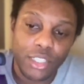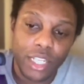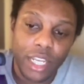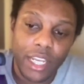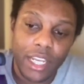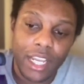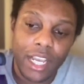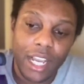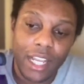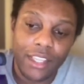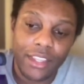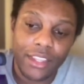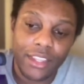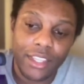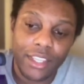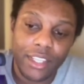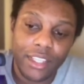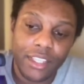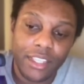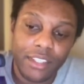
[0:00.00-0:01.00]
So
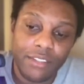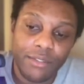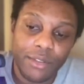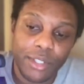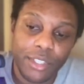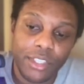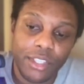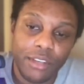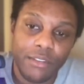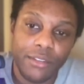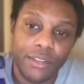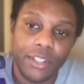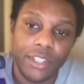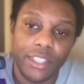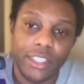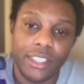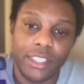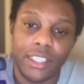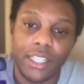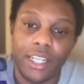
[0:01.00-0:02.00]
we kind of want to
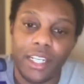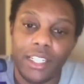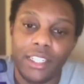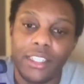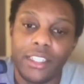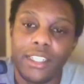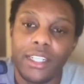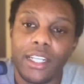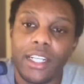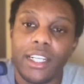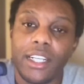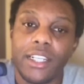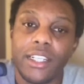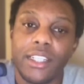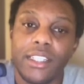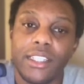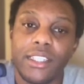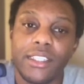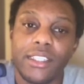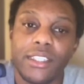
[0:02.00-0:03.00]
just not have too
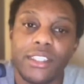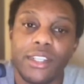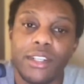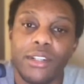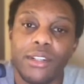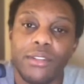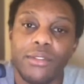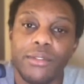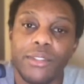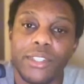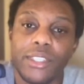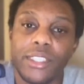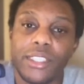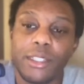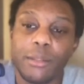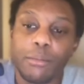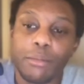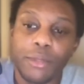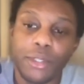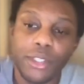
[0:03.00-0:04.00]
much of this, maybe
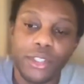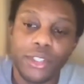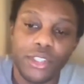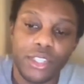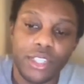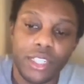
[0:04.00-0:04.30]
have the first